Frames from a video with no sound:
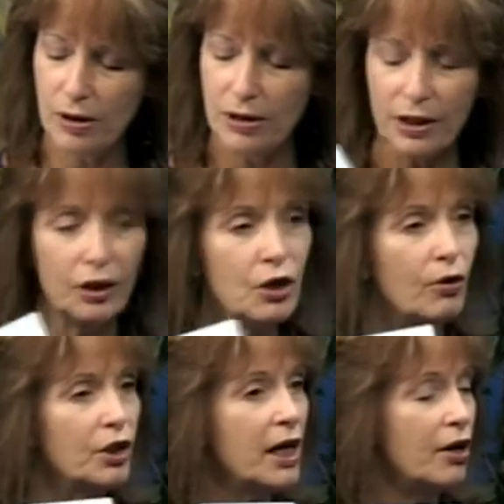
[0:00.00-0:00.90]
Yes. You're a
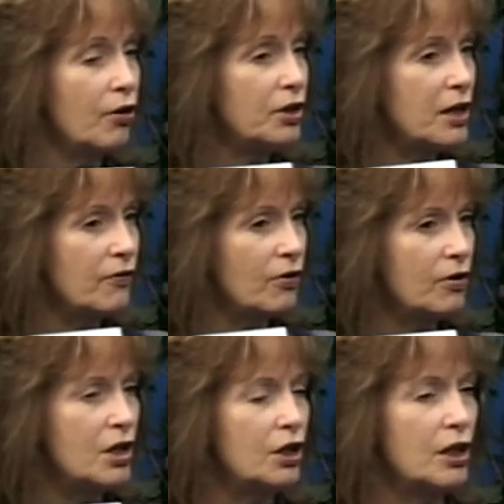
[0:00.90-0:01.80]
caregiver,
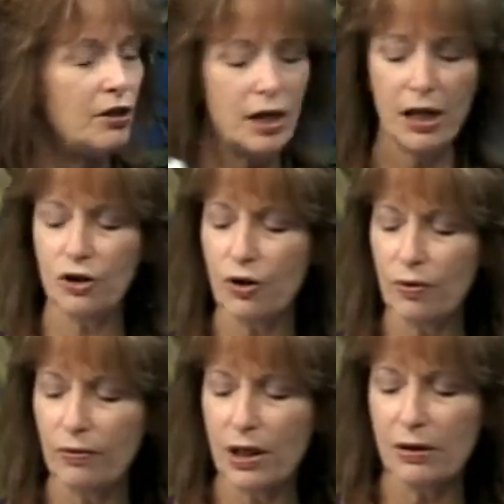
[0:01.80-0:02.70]
and
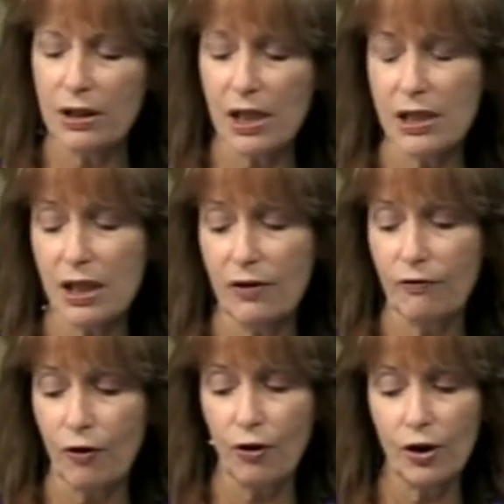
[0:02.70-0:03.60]
it's in
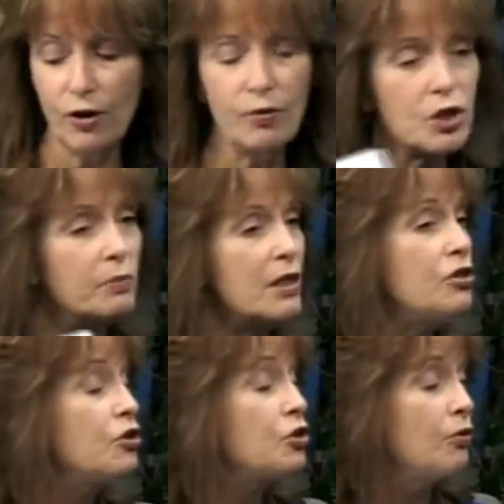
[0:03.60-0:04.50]
Virgo, which means
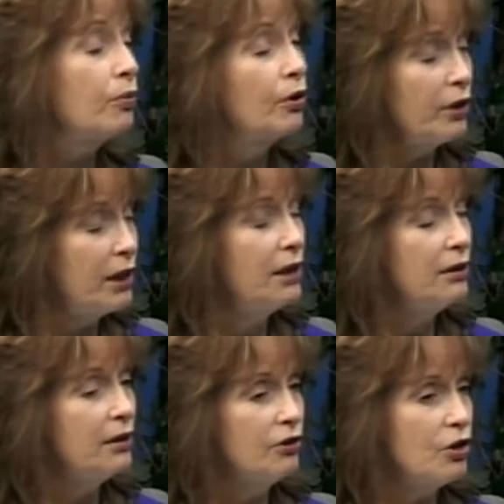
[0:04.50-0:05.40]
that you're working
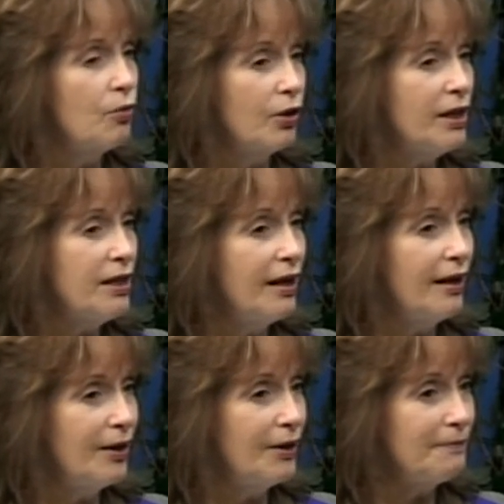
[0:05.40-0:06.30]
at
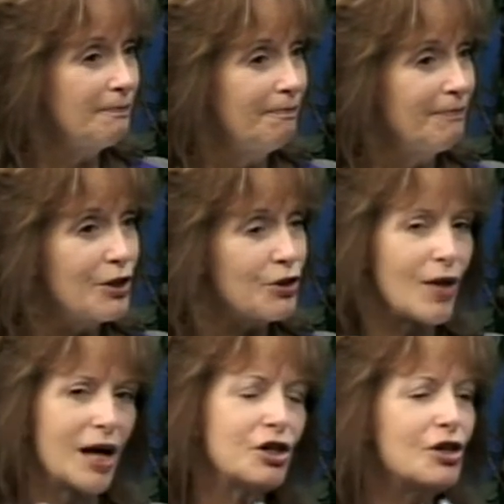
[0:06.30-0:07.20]
it. So
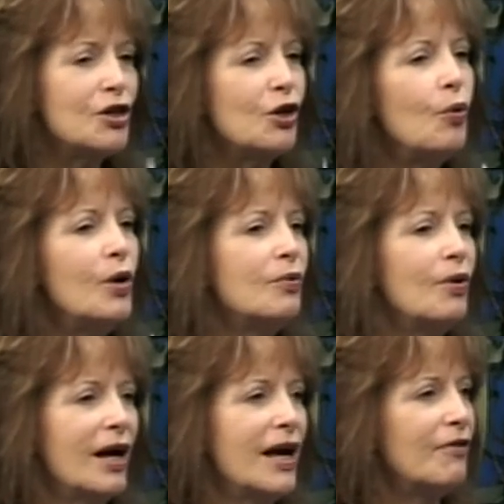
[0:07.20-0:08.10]
that's just a quick one.
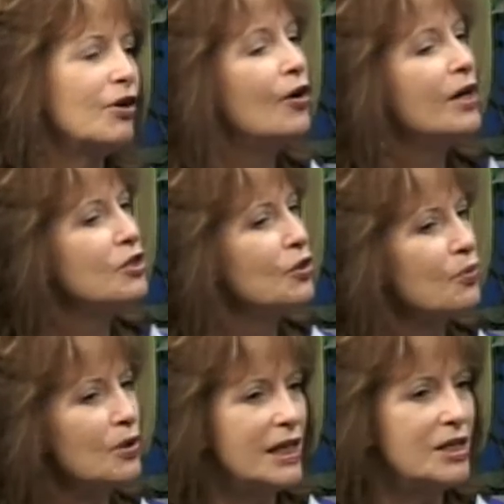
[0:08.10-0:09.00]
I haven't gone into
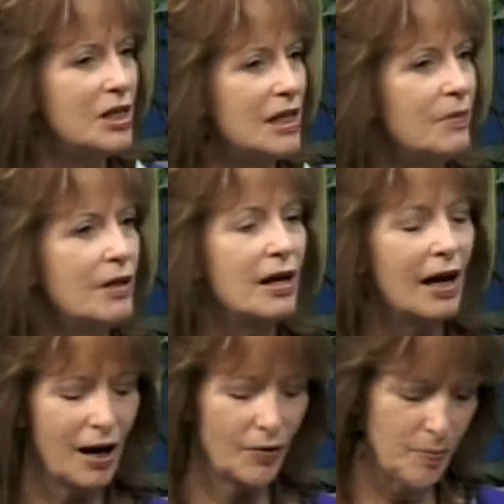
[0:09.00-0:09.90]
really deep
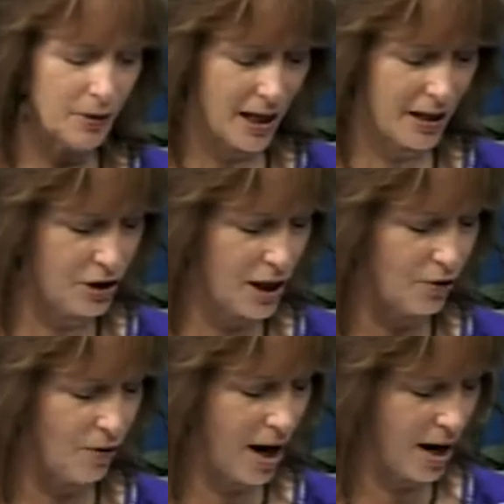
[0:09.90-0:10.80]
how the planets
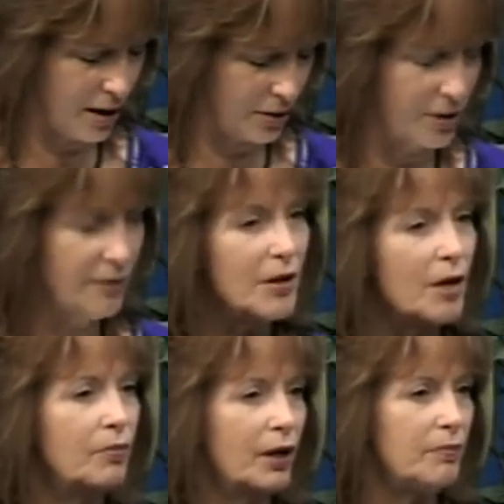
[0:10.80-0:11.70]
interact,
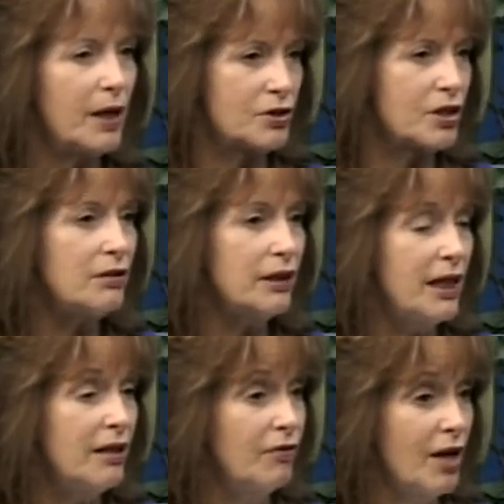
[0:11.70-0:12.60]
but basically
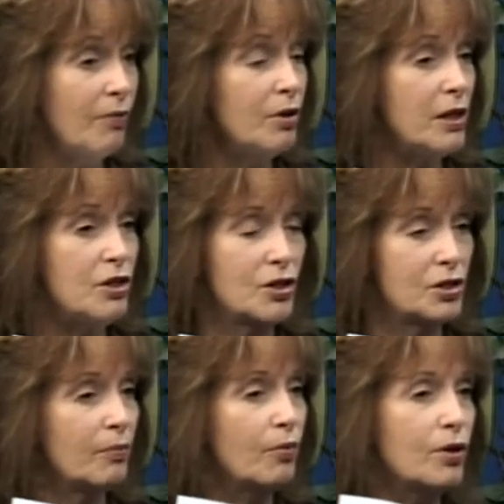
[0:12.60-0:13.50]
that would be just a
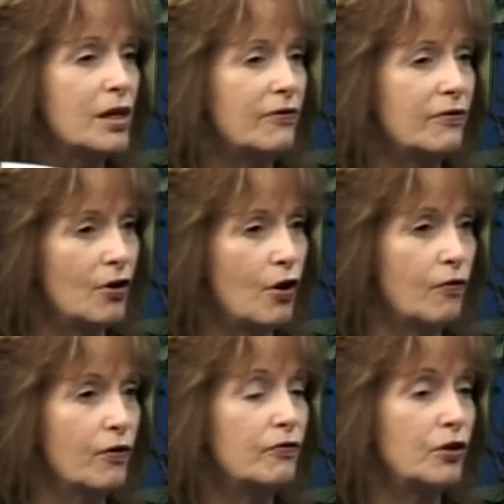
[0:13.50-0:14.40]
brief
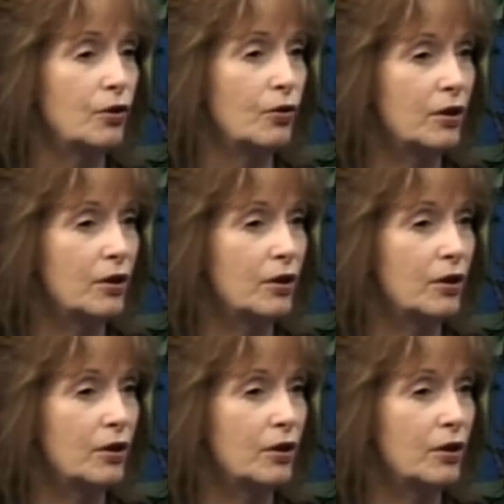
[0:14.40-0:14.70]
overview